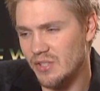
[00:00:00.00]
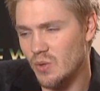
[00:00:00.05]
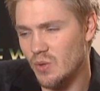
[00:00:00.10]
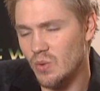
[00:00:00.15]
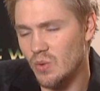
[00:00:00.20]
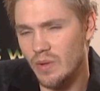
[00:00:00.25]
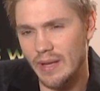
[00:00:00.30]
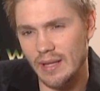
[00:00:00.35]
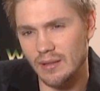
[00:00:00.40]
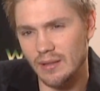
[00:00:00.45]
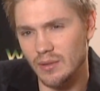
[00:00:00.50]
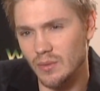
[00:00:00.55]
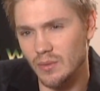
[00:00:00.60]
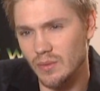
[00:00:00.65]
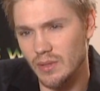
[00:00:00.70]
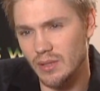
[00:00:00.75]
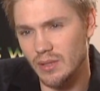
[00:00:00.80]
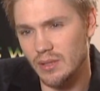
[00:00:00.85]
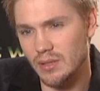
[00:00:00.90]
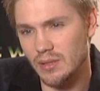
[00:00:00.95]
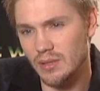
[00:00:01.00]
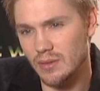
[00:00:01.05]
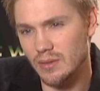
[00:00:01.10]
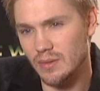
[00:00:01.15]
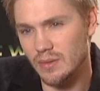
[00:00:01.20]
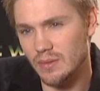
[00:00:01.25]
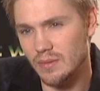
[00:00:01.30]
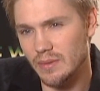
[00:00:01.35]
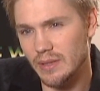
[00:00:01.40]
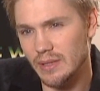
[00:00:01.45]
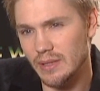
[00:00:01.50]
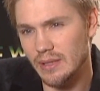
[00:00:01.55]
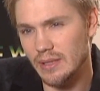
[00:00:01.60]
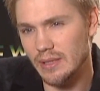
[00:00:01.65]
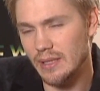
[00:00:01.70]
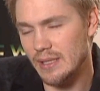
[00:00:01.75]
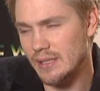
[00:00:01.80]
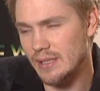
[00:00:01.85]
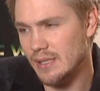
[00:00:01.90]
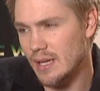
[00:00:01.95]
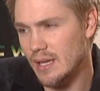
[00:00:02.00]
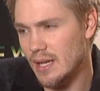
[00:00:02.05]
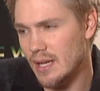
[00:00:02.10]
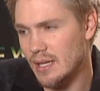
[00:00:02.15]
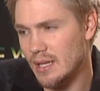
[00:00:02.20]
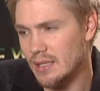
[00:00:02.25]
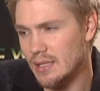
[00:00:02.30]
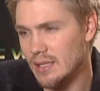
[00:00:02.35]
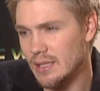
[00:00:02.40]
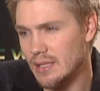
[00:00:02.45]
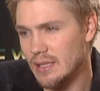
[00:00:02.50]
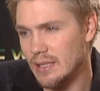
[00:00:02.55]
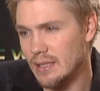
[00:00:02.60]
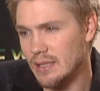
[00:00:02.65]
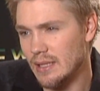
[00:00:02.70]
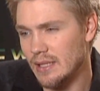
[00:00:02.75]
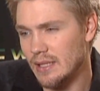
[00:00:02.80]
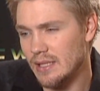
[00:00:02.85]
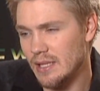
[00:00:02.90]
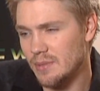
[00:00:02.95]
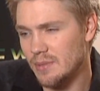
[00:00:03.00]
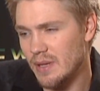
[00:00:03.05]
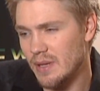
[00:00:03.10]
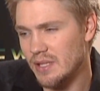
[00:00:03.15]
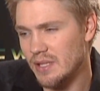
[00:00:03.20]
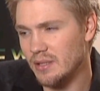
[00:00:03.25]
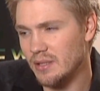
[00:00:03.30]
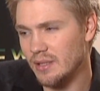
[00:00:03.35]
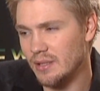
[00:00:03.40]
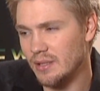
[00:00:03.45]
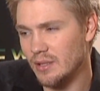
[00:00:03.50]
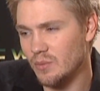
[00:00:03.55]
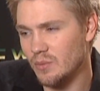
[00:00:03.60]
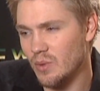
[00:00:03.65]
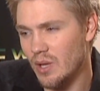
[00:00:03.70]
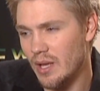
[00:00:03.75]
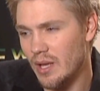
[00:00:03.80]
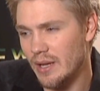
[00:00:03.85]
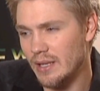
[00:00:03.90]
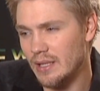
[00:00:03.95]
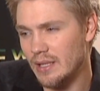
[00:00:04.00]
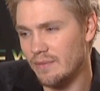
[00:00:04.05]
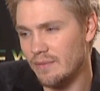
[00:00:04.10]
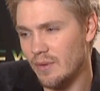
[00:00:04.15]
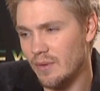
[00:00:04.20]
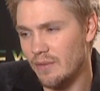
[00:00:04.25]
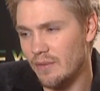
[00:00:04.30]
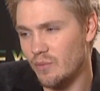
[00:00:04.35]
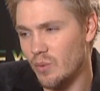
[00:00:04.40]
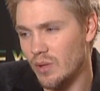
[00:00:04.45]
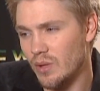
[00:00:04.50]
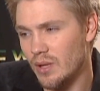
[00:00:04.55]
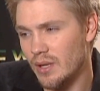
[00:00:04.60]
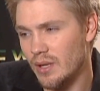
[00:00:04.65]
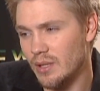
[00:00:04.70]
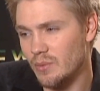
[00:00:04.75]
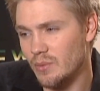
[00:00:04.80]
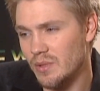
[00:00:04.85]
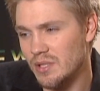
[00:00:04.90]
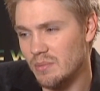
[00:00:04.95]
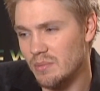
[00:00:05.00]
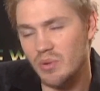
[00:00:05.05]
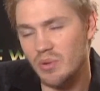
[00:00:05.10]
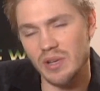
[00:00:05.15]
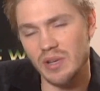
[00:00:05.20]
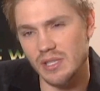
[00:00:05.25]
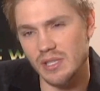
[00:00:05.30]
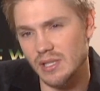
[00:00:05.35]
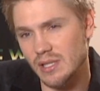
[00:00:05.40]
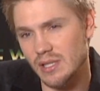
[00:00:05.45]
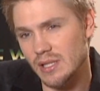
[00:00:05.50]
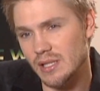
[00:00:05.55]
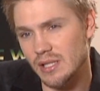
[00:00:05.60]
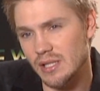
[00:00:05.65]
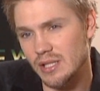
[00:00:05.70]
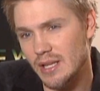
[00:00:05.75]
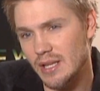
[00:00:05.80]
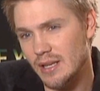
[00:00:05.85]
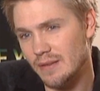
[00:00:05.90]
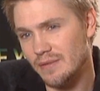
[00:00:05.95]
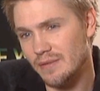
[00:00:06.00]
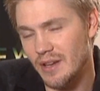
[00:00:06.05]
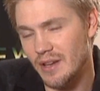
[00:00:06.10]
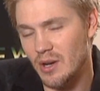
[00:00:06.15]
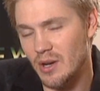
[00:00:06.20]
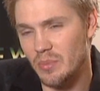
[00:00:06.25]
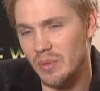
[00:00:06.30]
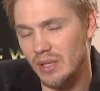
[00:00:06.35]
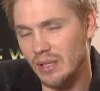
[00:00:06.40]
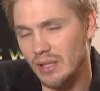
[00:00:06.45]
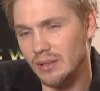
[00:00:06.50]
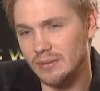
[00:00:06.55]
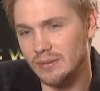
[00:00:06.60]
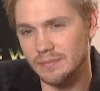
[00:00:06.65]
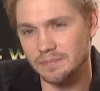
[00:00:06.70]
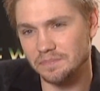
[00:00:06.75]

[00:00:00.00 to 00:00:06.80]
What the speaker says: Cool Hand Luke, really. It's basically Good Will Hunting if Will Hunting went to prison instead of therapy.